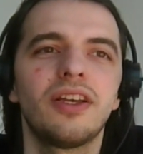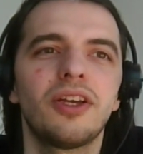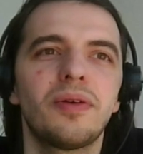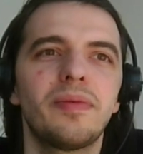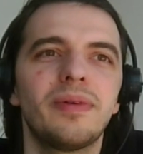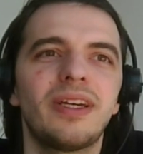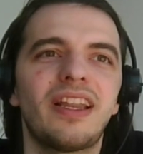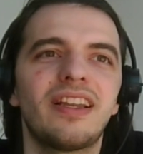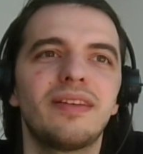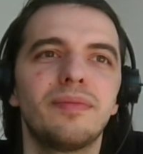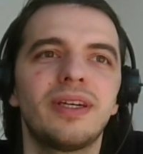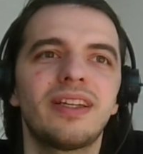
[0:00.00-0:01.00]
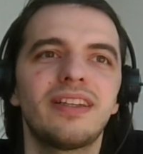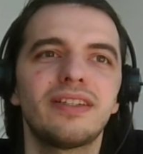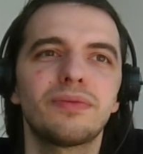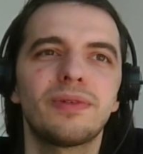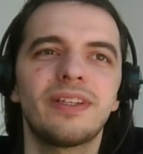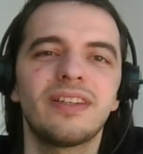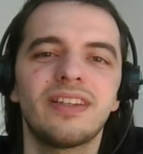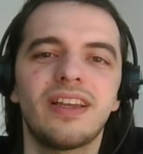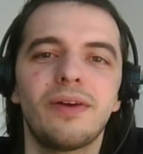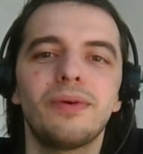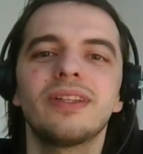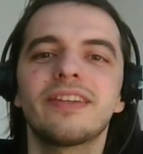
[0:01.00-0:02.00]
but it is written.
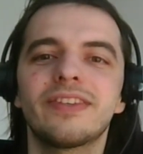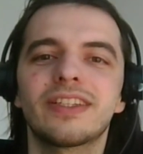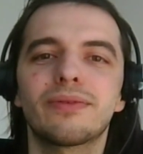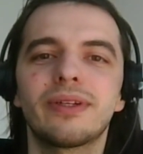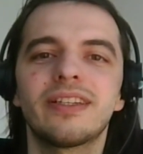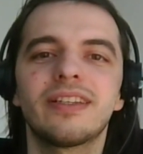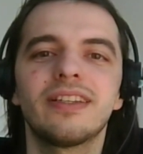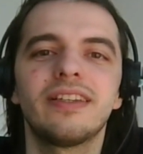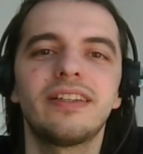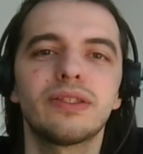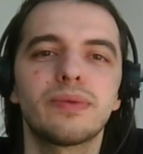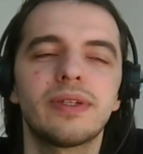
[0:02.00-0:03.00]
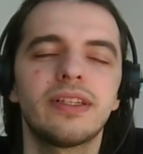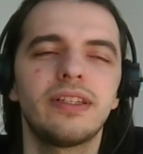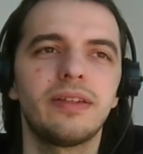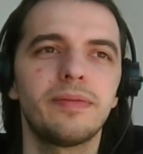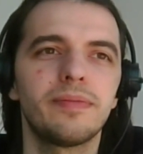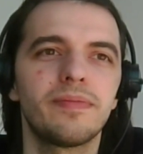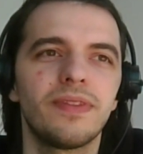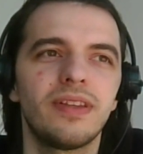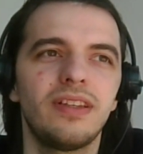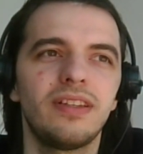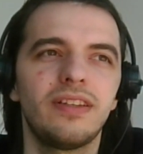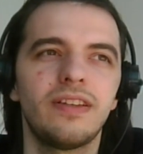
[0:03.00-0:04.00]
I will give it credit. It is written in
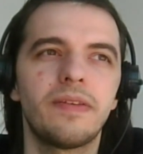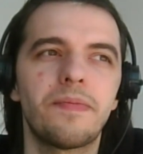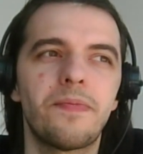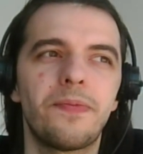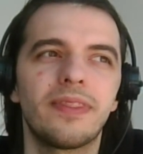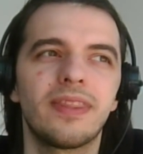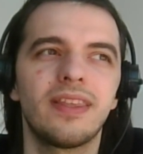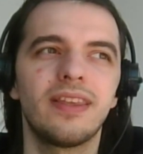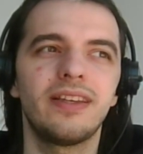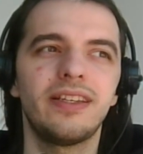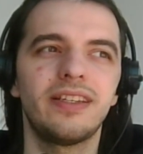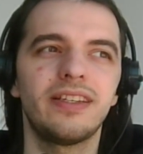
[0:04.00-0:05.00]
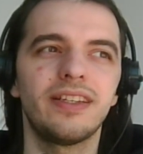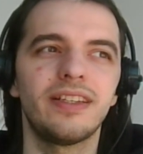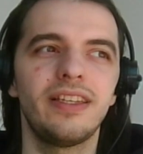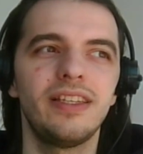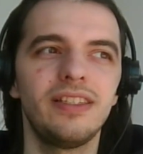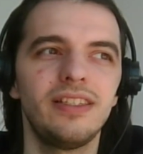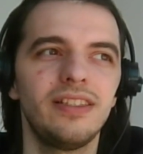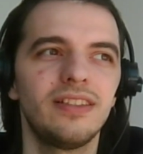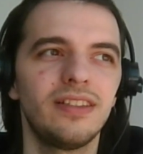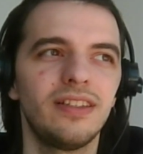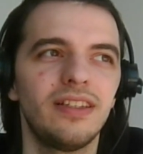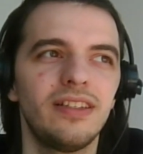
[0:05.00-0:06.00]
an
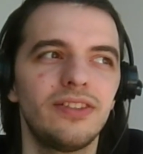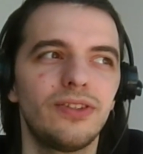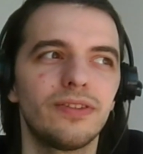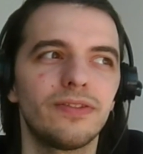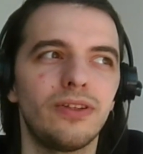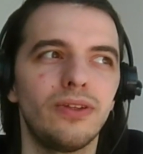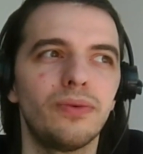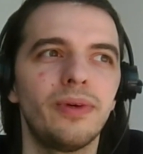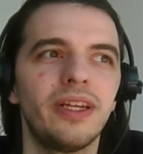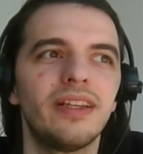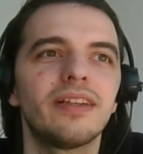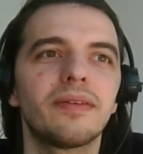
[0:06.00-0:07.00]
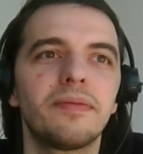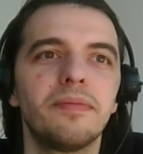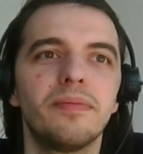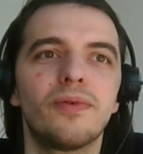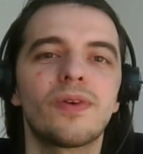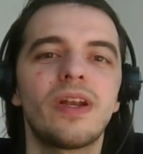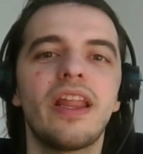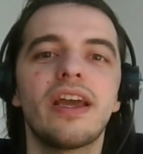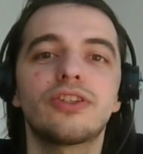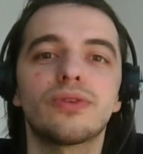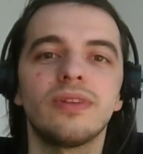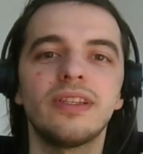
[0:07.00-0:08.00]
easier to follow way that more
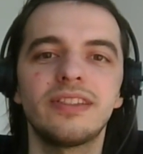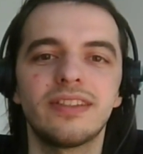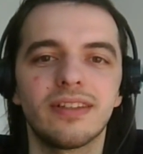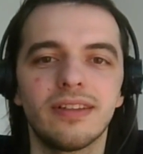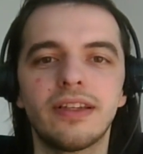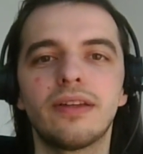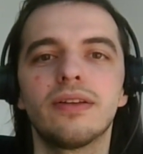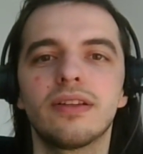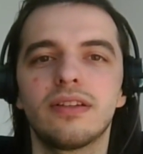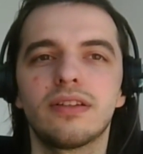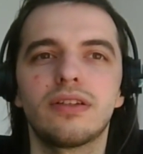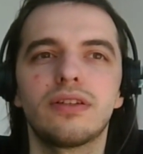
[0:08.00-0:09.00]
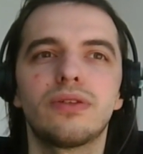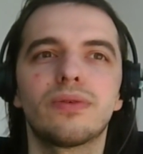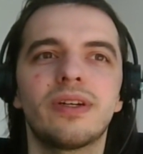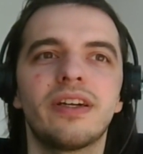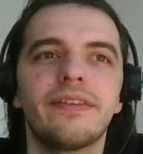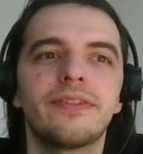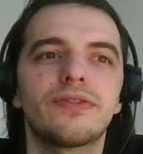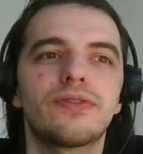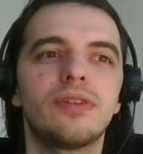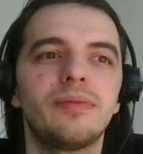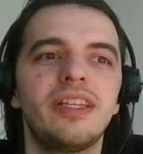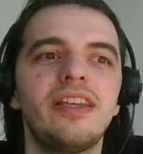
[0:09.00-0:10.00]
naturalistically derives
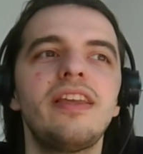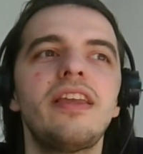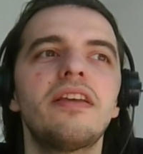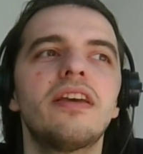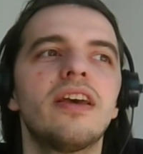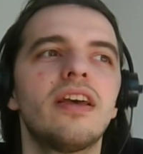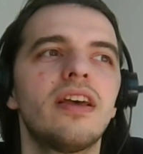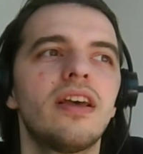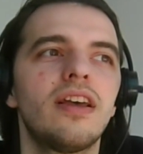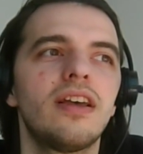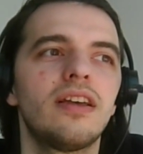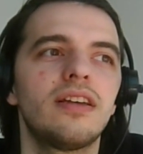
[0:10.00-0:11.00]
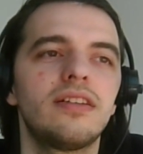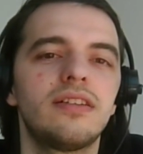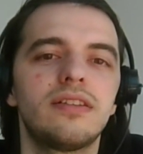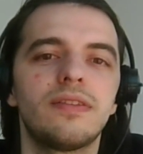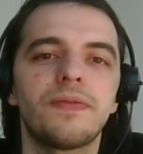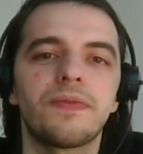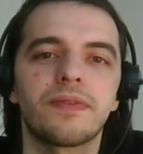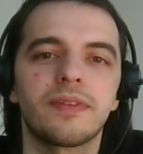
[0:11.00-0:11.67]
um,